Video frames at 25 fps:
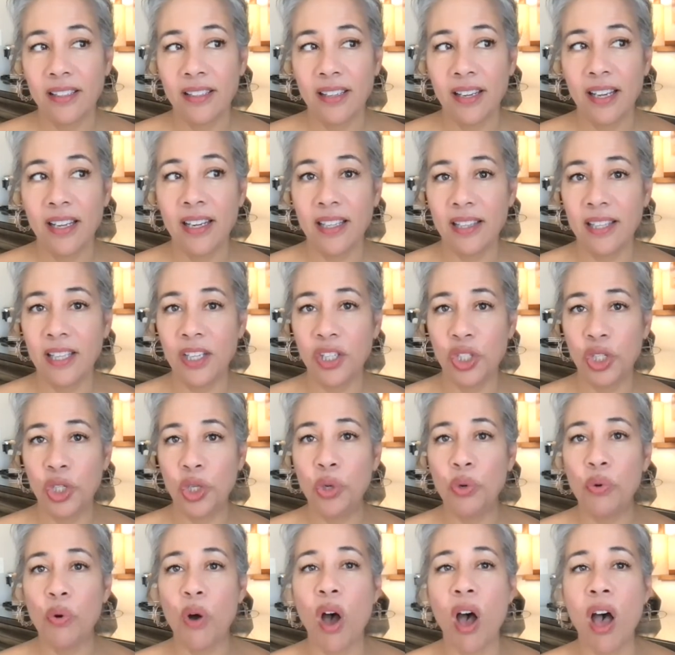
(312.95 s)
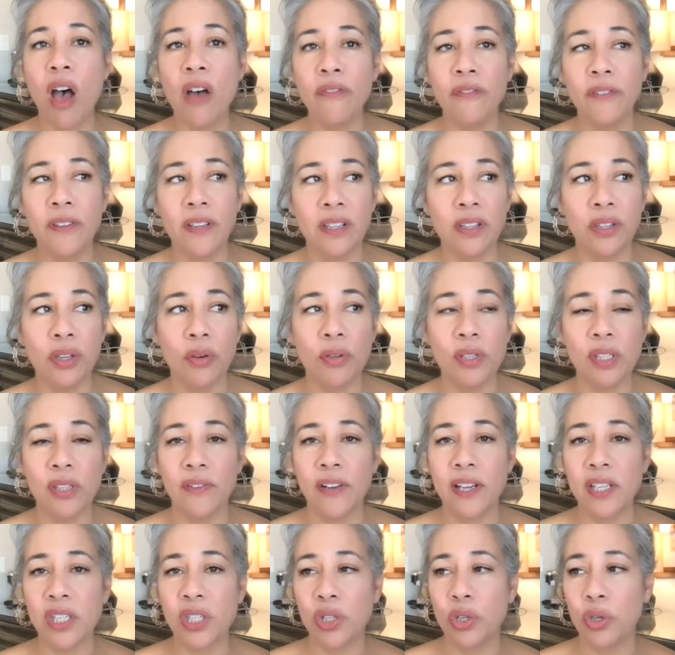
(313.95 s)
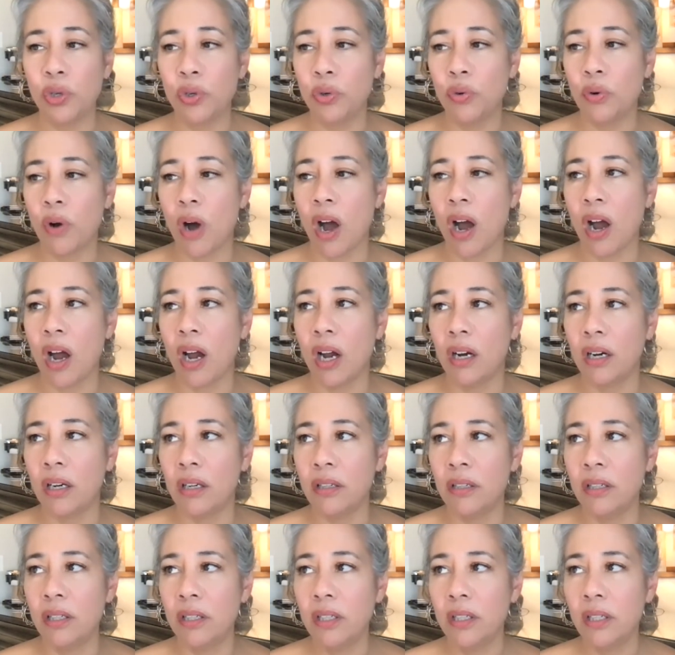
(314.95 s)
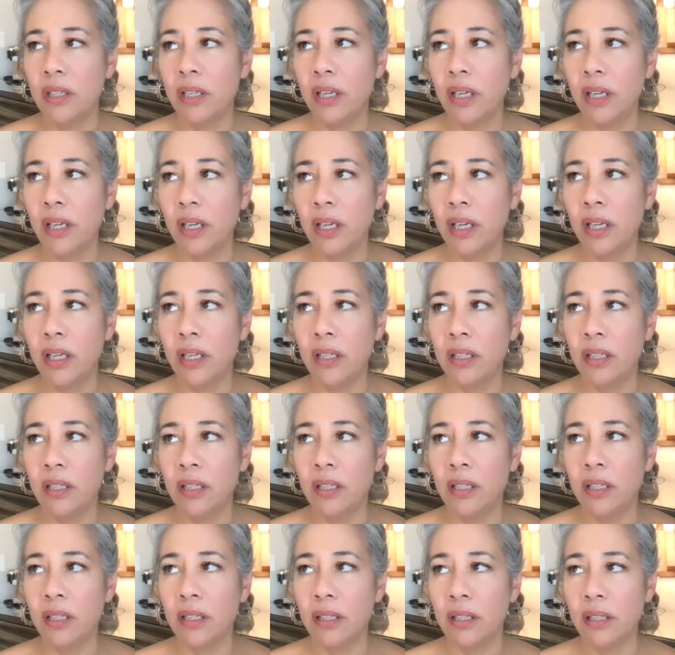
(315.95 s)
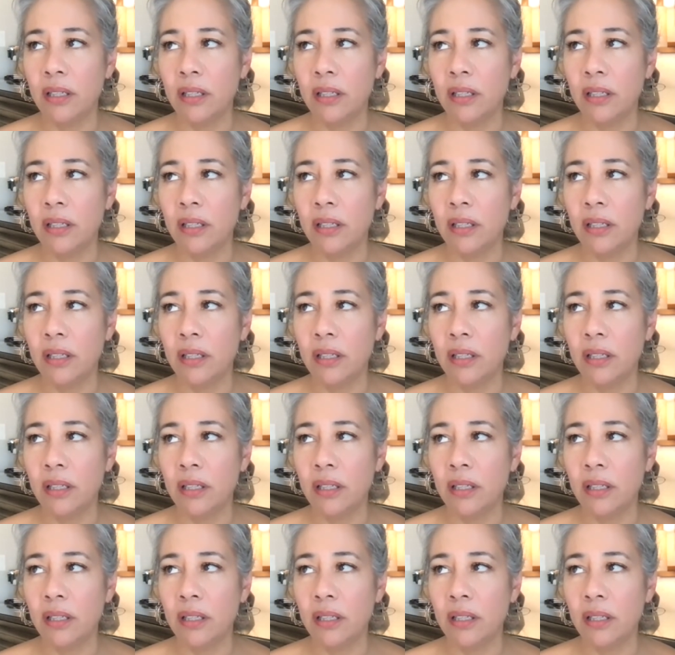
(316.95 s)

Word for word: And I think too often, those of us who are in